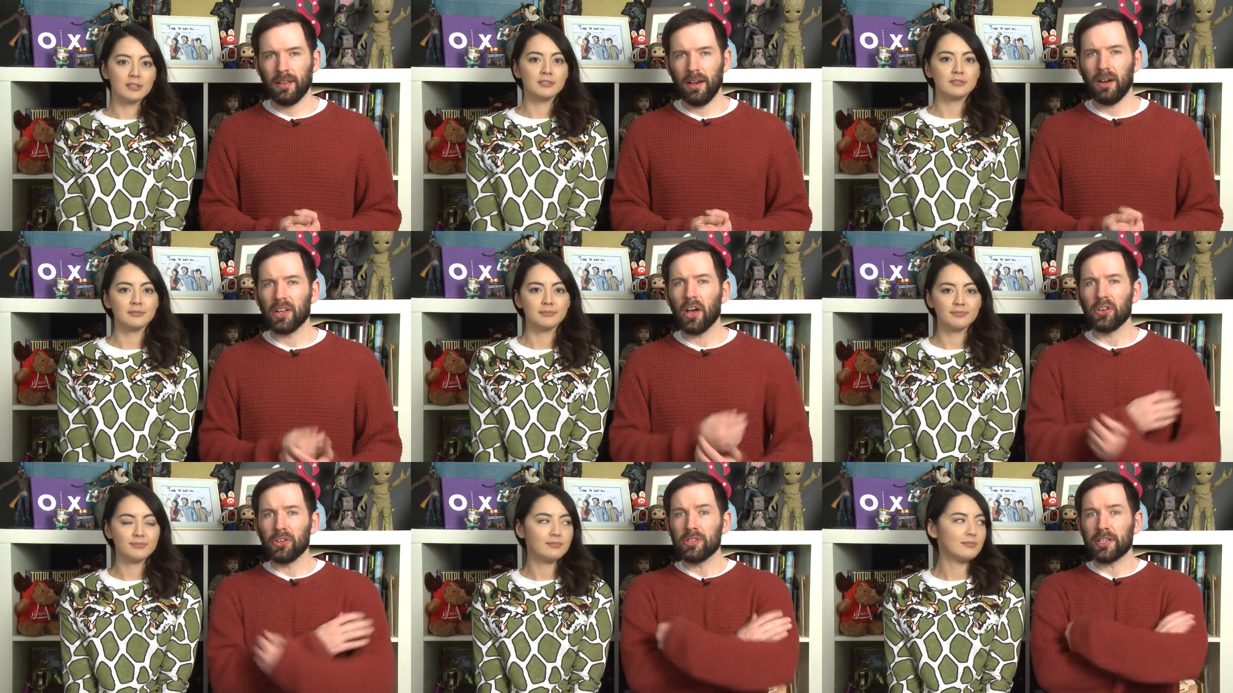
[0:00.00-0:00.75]
Speaker 1: Oh no,
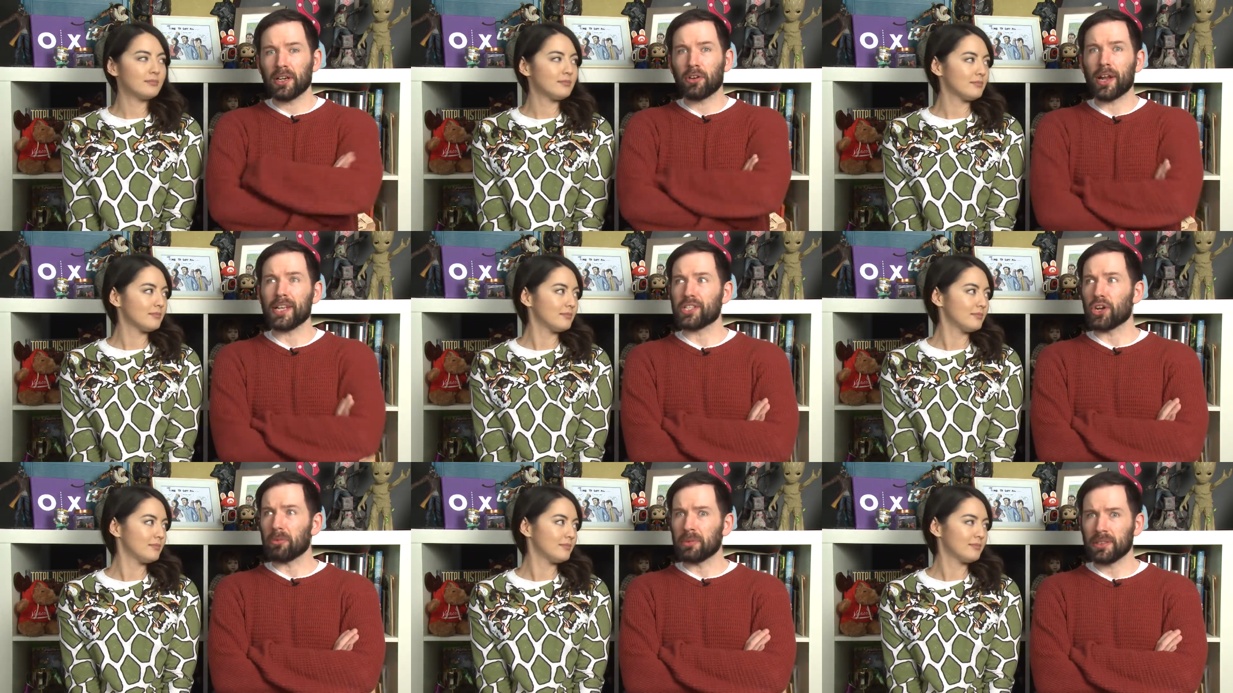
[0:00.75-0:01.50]
you did a great
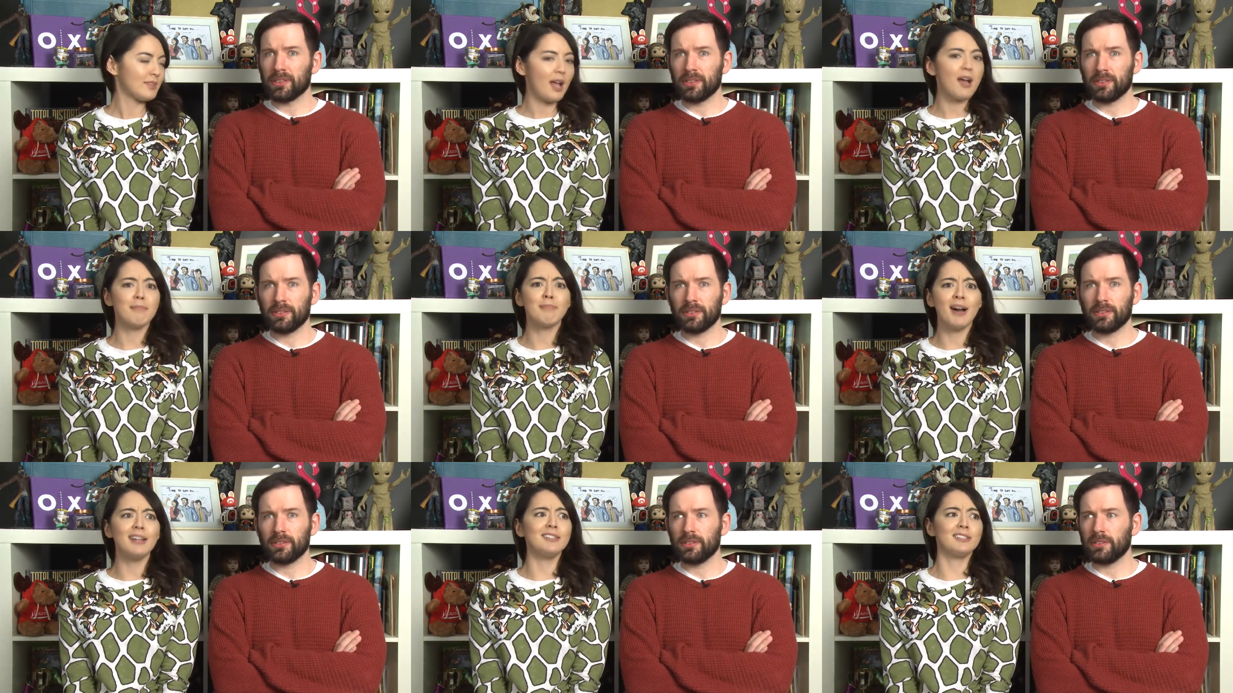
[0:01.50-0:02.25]
job.
Speaker 2: Uh,
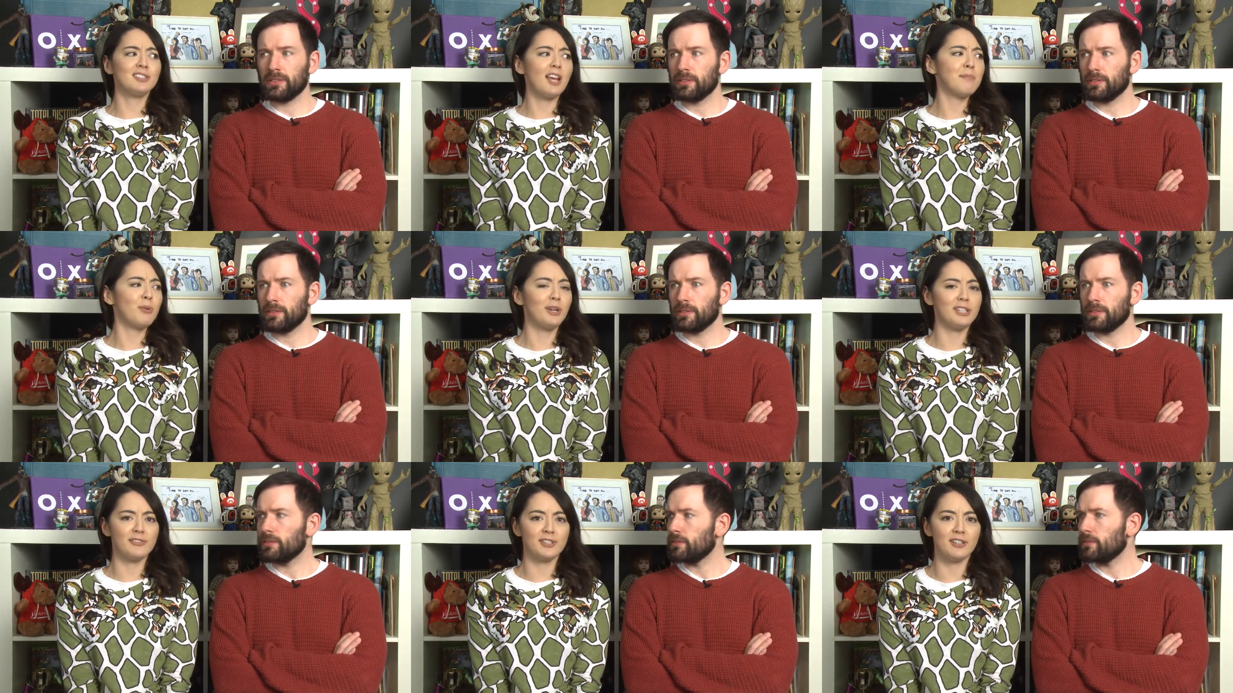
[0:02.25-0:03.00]
minus 10
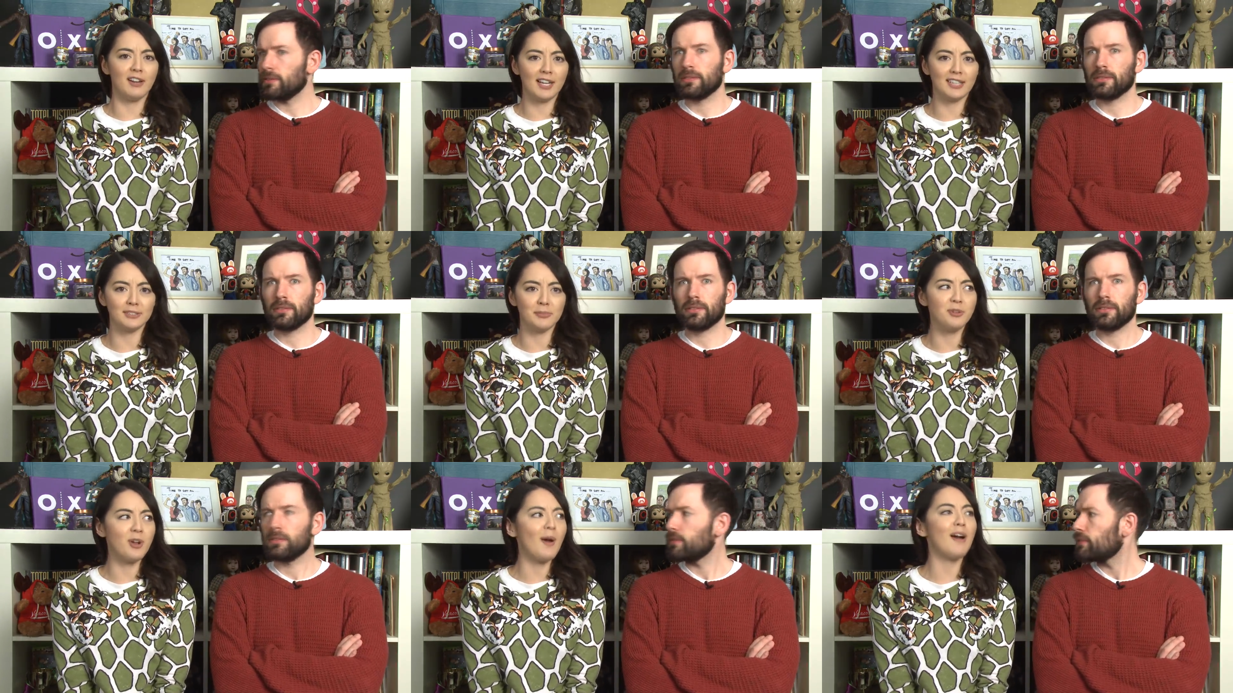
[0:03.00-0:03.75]
points for sarcasm.
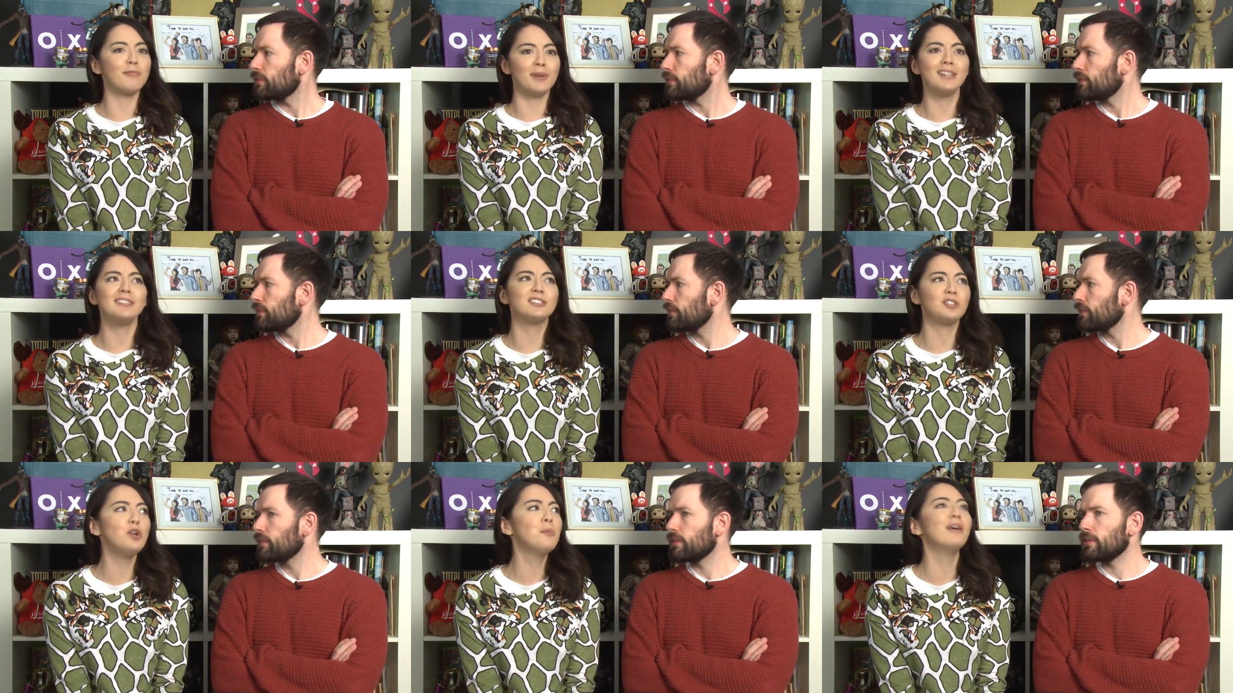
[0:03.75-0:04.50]
You now have minus
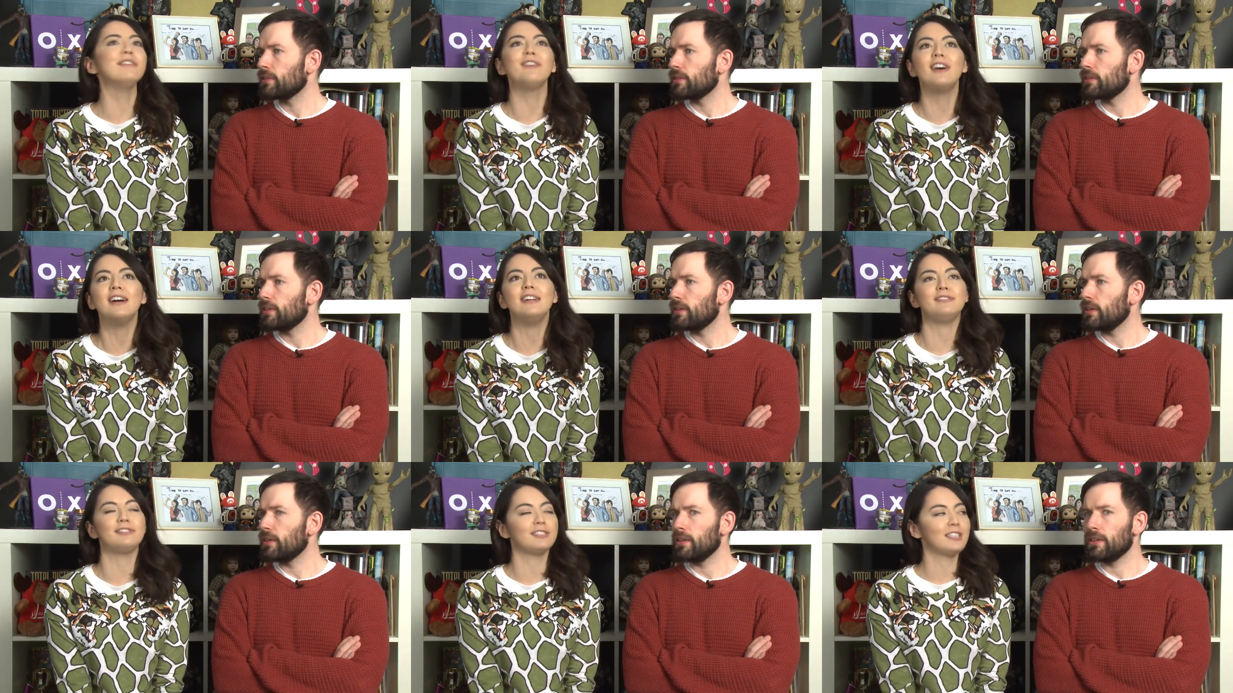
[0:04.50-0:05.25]

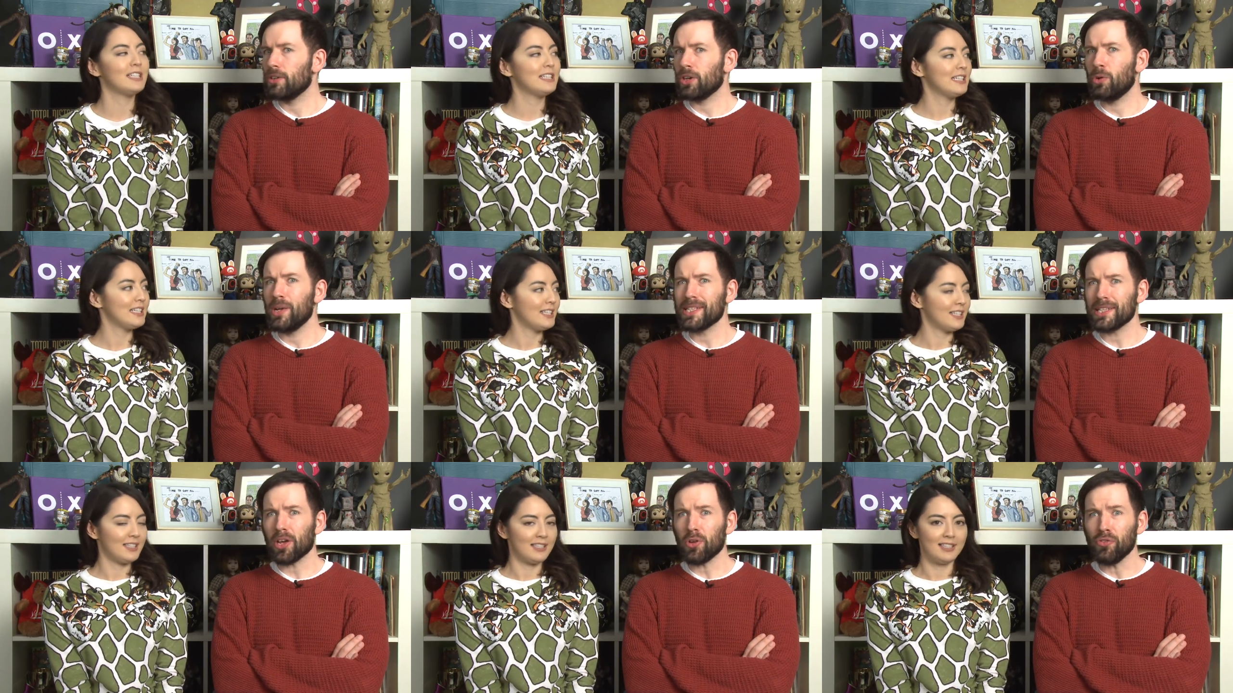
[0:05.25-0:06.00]
2.5. The quiz
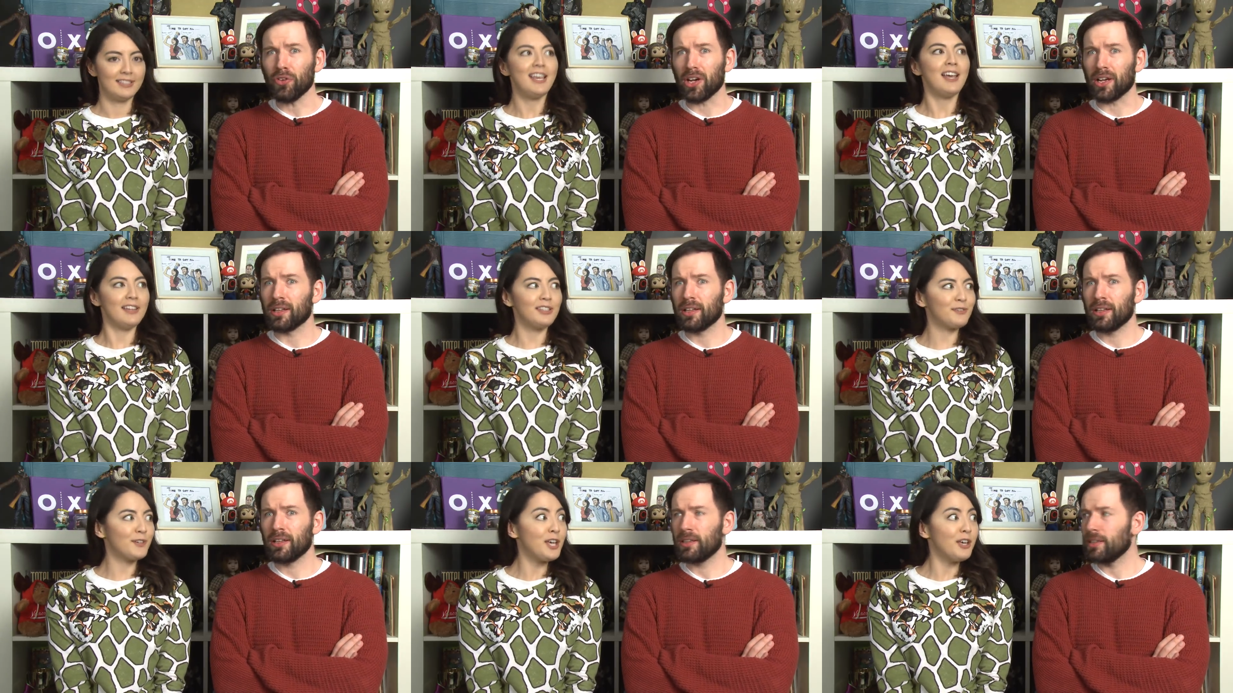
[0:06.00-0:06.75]
is over. Yeah, it
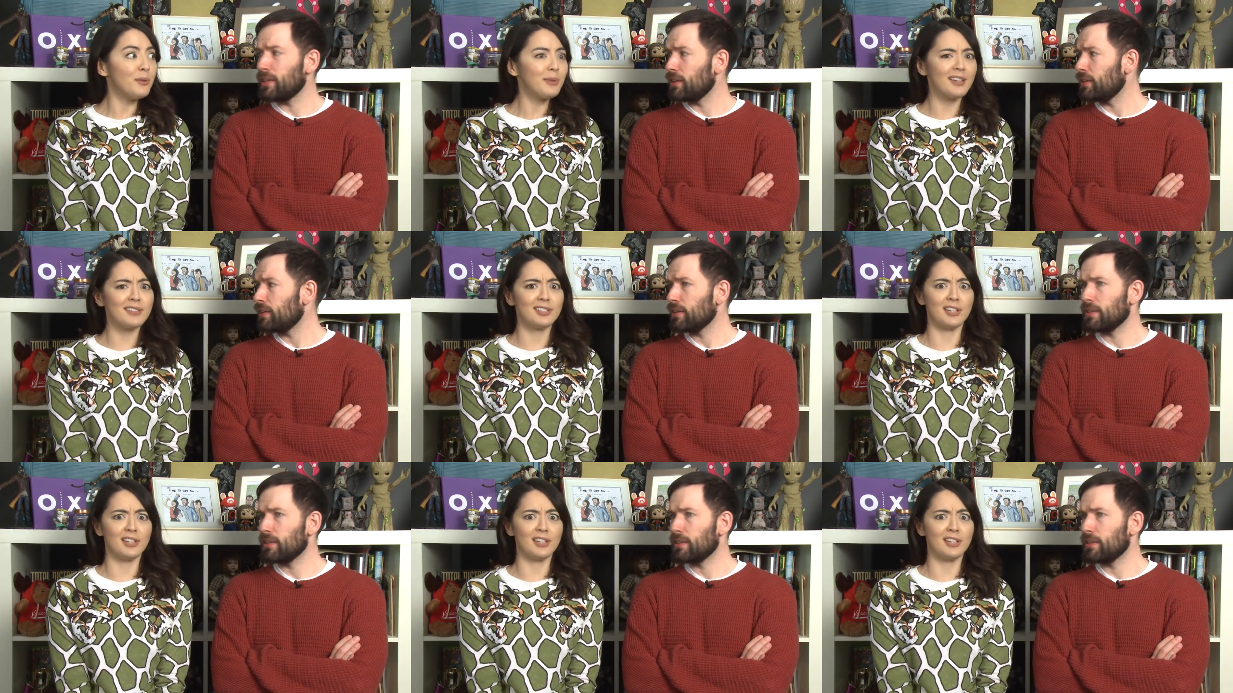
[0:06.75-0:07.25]
is for you with that